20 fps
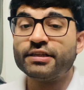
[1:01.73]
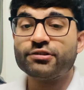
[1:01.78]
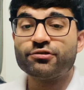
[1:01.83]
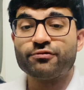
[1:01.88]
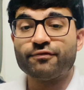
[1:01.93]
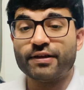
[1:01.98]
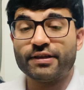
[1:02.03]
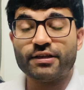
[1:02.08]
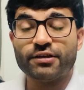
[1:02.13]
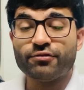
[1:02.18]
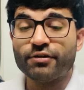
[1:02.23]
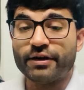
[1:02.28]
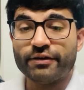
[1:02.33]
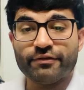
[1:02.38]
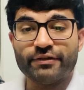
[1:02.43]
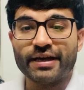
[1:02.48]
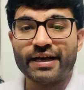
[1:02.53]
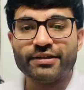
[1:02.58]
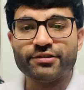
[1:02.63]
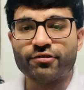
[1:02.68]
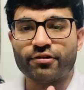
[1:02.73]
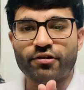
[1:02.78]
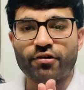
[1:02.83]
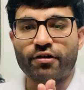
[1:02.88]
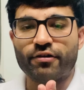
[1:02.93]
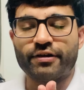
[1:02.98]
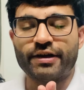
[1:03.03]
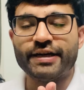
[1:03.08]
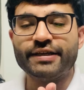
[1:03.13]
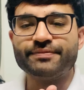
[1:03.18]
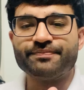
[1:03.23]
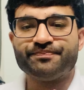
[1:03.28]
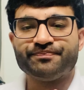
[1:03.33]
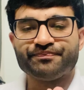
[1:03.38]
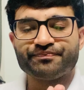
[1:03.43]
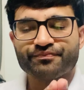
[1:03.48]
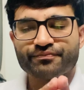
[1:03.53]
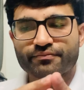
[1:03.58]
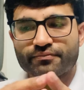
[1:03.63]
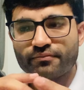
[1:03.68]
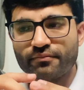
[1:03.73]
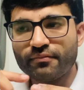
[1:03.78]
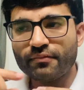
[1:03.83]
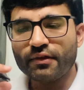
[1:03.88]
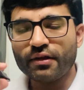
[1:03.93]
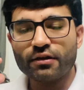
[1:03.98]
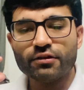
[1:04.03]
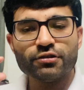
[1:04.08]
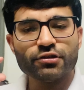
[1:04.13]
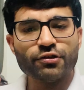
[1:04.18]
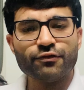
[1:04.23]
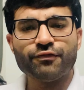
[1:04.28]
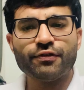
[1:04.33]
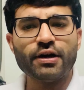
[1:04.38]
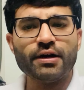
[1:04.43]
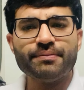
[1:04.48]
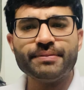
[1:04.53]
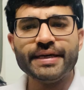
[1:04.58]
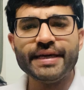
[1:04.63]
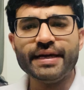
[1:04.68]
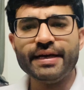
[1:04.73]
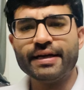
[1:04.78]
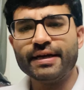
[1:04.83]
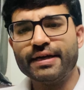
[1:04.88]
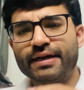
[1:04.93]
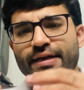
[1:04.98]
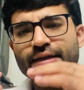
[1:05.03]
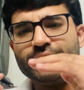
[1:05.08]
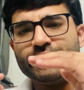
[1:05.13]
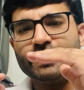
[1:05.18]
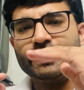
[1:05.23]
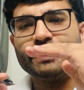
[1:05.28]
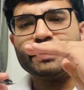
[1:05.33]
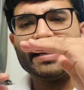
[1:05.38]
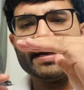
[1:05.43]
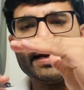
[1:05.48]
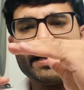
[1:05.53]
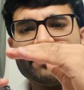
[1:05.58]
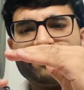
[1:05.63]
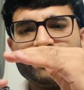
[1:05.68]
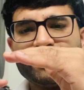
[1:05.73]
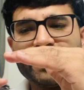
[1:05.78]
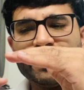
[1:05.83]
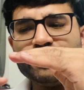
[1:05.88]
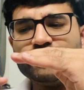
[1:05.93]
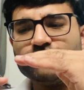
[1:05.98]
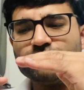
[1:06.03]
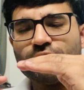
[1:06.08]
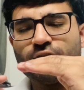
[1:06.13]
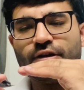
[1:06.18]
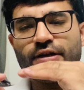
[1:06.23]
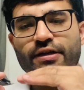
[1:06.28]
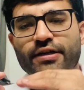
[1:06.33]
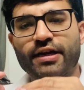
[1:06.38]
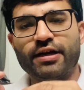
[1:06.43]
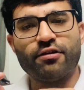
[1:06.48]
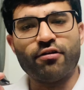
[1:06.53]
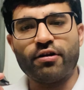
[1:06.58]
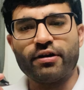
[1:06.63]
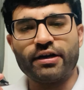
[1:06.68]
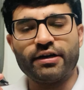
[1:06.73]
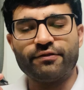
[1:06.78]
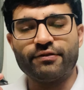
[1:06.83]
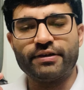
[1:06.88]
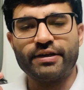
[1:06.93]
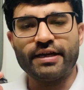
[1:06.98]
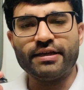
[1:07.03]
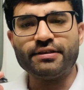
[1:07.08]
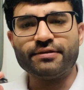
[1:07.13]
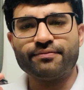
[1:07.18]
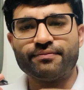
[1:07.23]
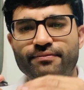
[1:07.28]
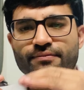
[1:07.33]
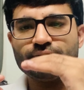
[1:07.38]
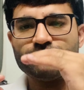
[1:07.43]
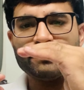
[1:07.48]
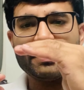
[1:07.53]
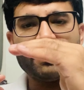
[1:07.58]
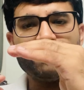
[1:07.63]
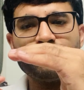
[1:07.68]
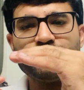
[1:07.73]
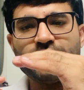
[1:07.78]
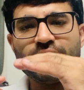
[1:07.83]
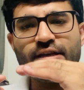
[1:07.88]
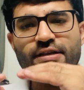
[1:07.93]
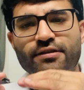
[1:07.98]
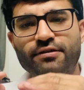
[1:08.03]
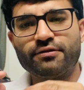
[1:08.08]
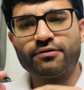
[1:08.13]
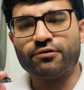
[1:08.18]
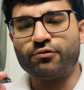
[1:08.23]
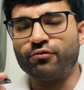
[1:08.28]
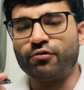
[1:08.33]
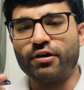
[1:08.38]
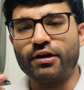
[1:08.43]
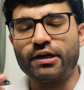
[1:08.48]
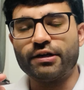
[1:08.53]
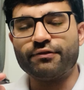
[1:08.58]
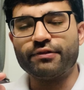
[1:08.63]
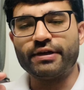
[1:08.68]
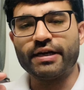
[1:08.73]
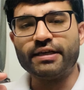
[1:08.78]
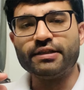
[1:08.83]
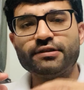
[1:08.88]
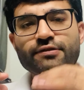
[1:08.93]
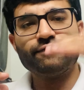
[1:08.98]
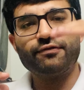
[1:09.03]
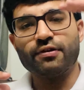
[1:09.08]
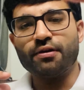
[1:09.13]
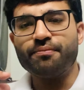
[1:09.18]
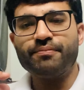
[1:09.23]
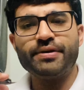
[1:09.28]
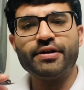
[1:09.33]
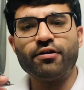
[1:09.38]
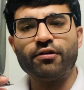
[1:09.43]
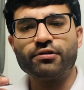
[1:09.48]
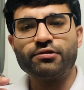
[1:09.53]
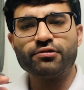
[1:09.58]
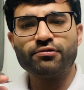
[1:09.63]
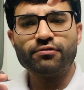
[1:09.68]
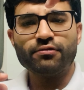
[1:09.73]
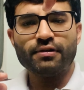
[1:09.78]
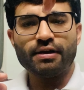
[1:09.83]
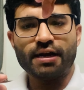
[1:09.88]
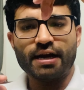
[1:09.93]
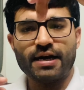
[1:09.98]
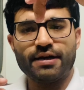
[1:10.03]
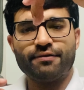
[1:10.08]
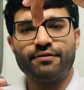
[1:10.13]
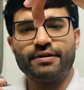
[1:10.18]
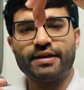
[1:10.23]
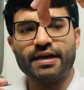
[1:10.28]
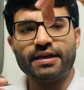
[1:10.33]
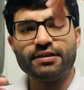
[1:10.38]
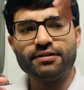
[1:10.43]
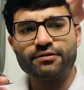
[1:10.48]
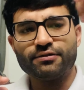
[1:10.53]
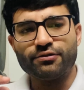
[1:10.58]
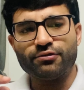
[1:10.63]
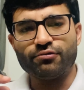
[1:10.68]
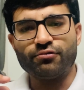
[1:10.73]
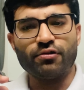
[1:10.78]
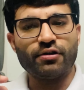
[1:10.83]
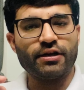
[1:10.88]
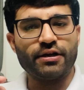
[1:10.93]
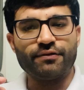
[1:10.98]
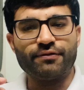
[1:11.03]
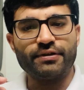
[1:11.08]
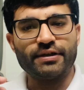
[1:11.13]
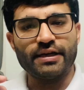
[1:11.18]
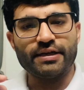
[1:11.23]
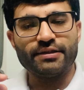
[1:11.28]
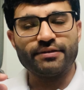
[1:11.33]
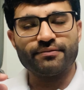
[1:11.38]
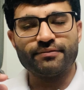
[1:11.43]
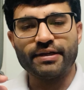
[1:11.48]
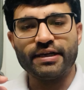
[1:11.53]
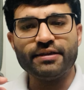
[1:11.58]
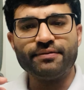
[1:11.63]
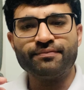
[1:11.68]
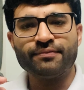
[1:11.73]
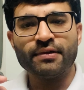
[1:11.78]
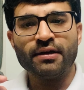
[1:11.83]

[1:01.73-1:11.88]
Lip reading: is to whether to advertise or not, right? So firm A, it can advertise or it cannot advertise. Advertise, do not advertise. Firm B also, advertise, do not advertise, right?